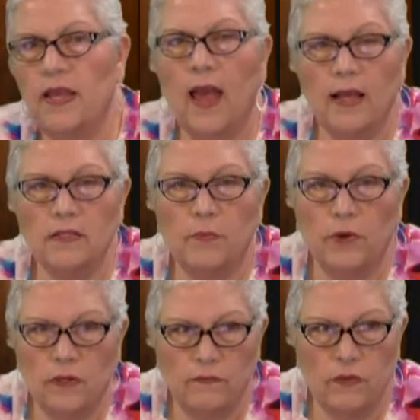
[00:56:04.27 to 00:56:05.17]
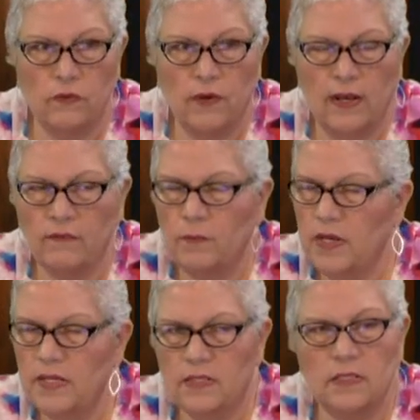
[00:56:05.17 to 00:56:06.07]
has a point of view, and
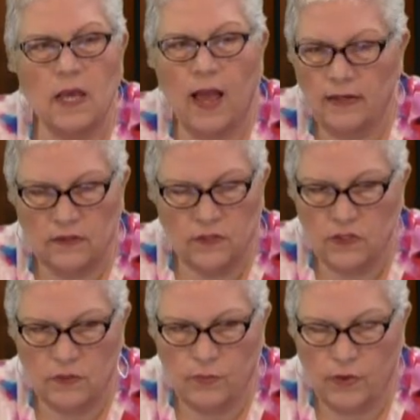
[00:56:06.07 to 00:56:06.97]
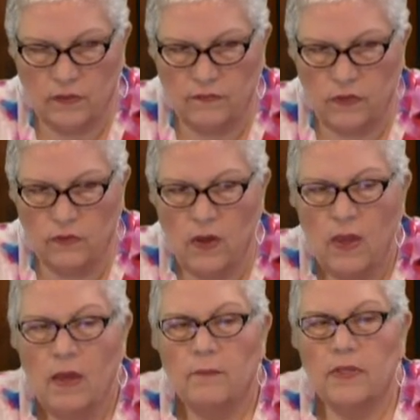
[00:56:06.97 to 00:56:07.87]
everybody is entitled to their point of view,
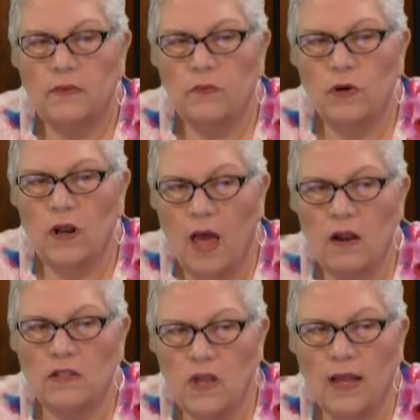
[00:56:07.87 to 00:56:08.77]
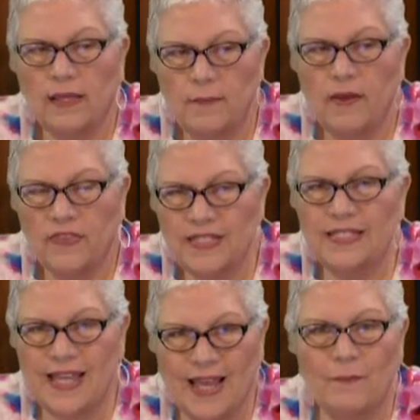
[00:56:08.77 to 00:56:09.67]
but we're not all talking about the
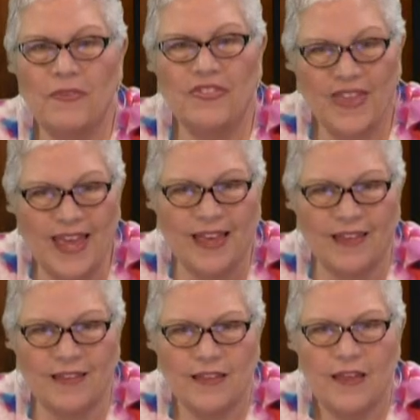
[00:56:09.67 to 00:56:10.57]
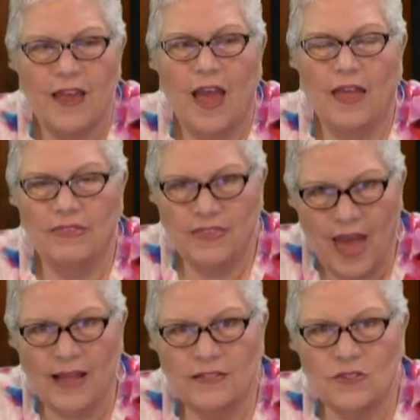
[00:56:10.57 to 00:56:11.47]
same thing. And
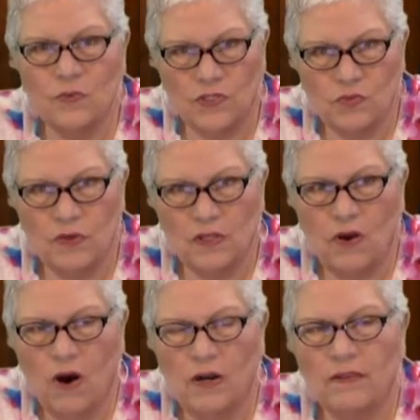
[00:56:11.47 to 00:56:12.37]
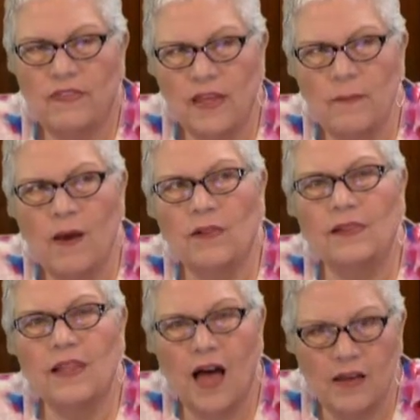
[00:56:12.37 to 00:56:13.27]
that's what's really hard. Think about
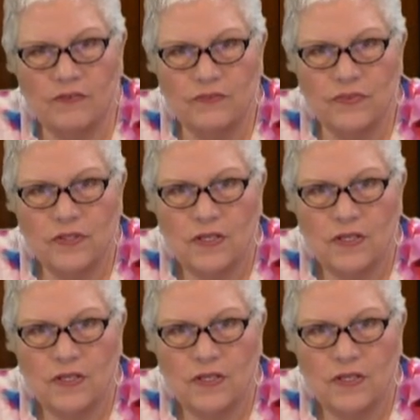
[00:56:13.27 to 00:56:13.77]
love.